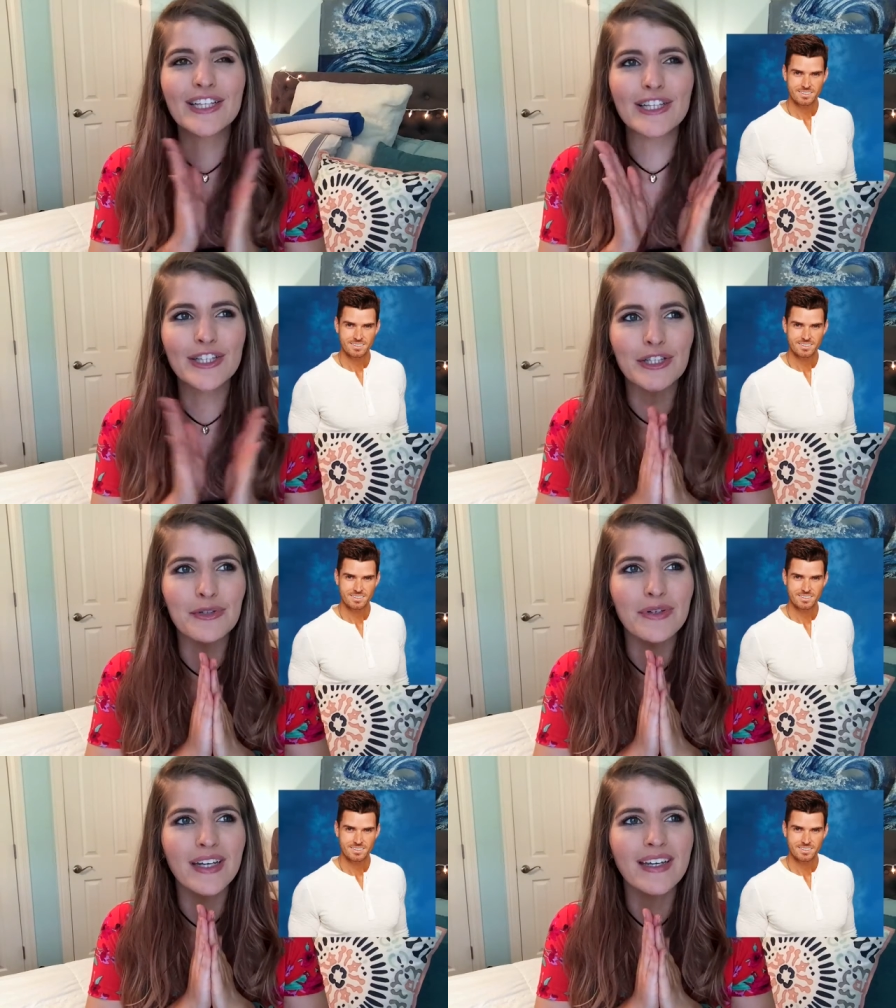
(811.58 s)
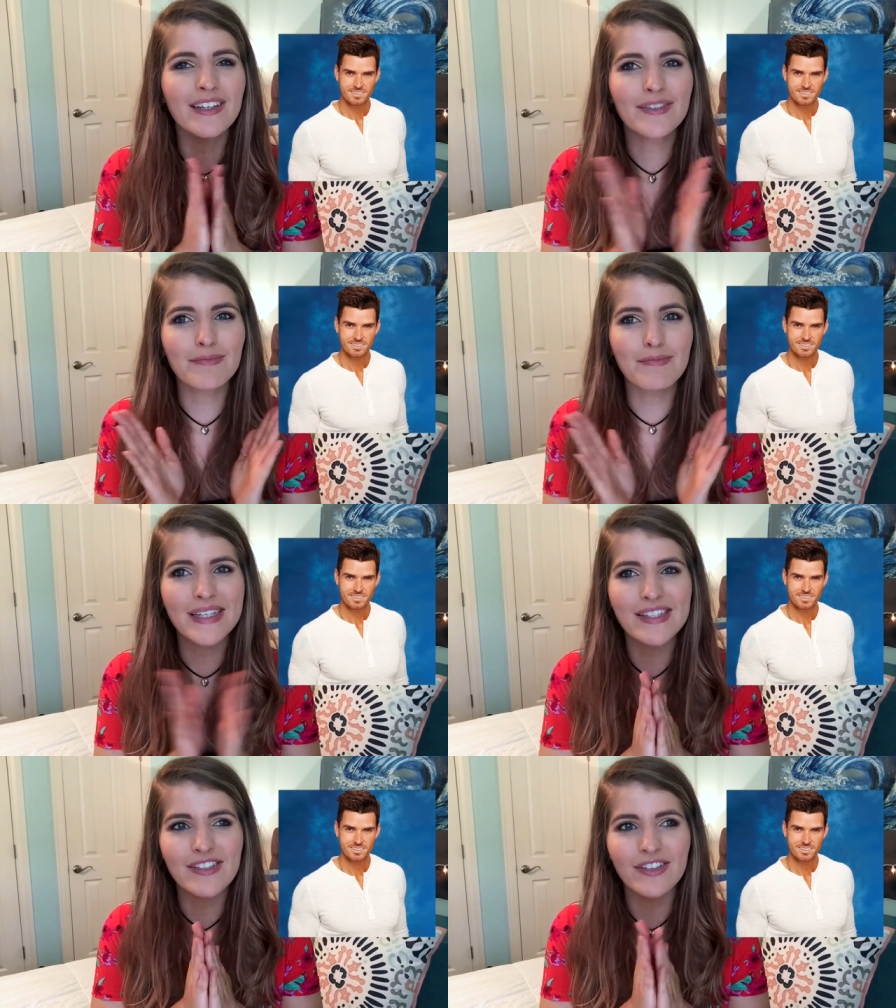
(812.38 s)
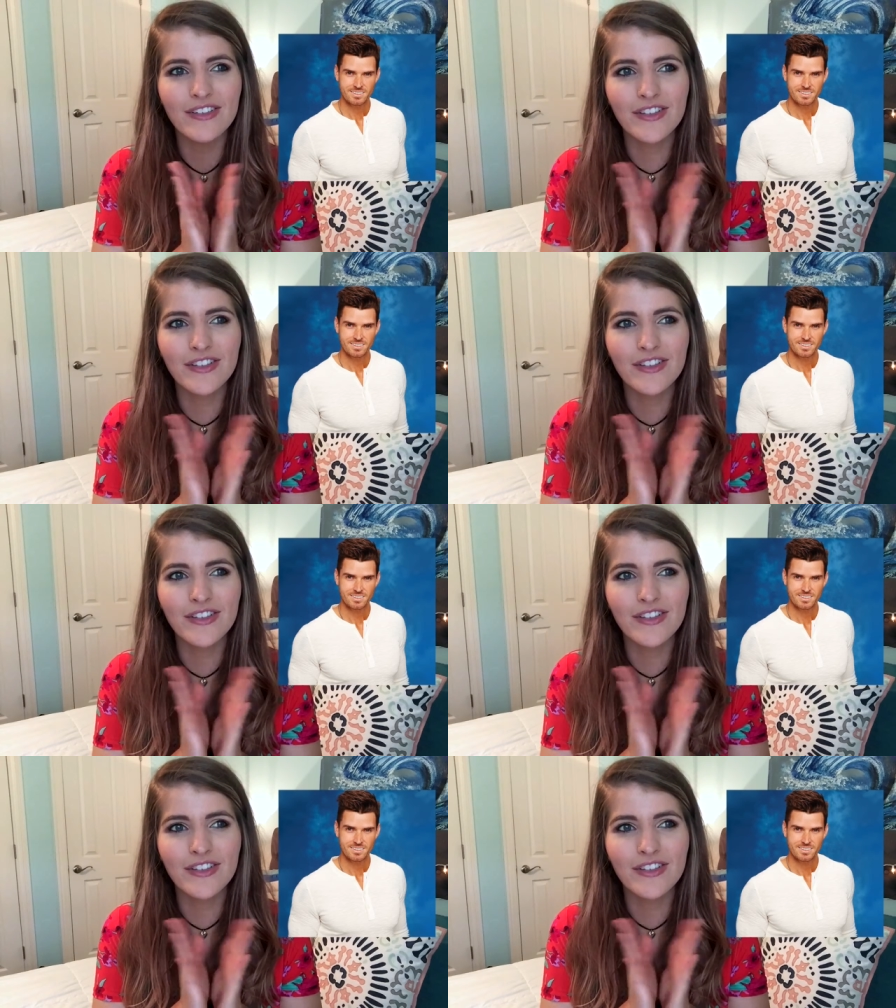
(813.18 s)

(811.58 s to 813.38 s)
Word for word: Luke, Mr.